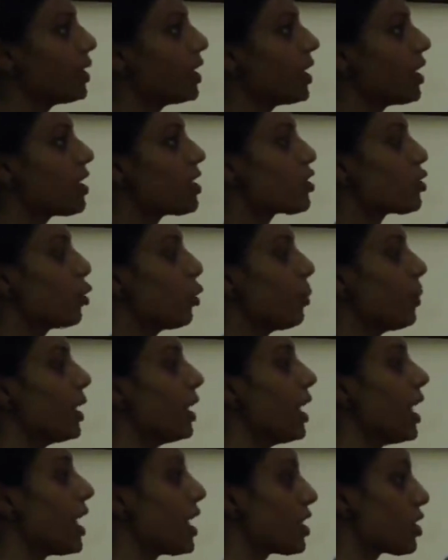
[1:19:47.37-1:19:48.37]
But there are so
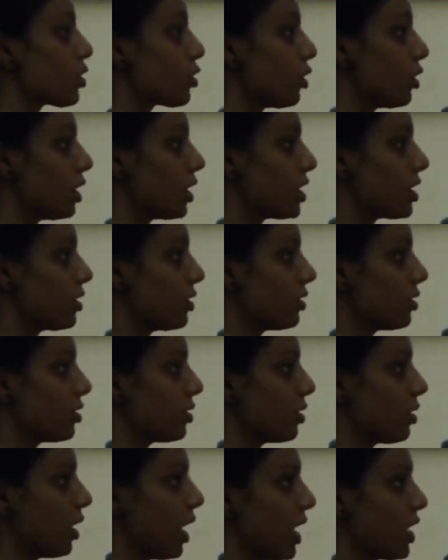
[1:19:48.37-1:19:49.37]
many
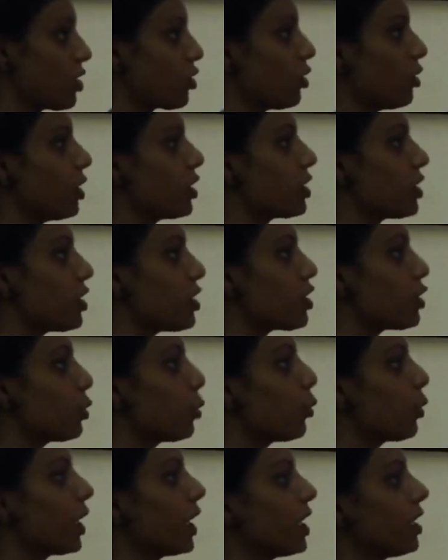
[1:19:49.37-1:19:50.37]

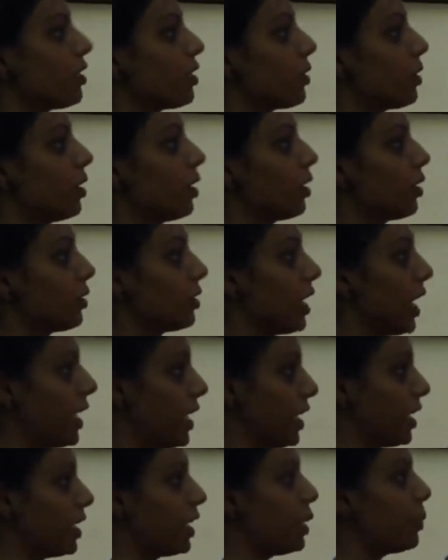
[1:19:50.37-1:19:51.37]
astrologers who can
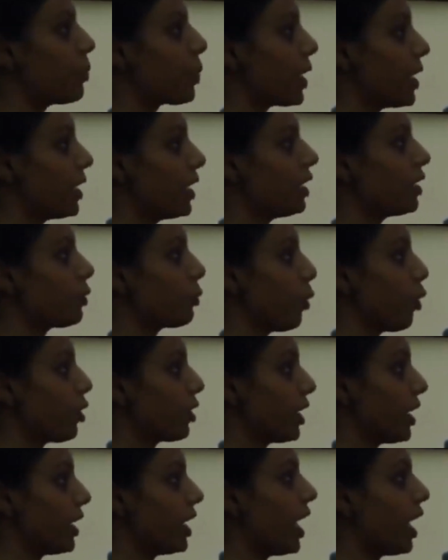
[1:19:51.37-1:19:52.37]
directly predict
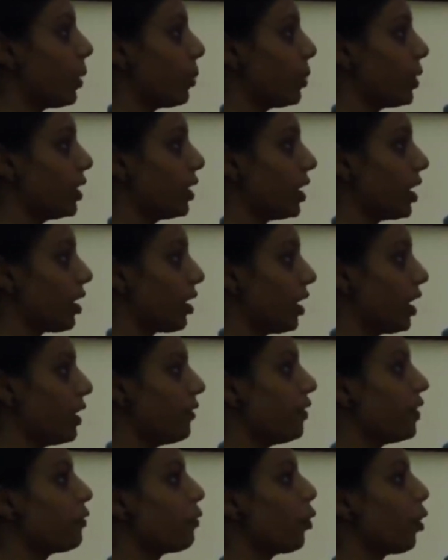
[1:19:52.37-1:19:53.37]
what can happen in our
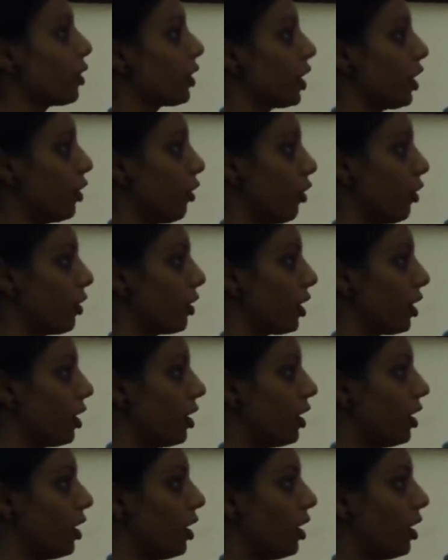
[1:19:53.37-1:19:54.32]
life and what cannot.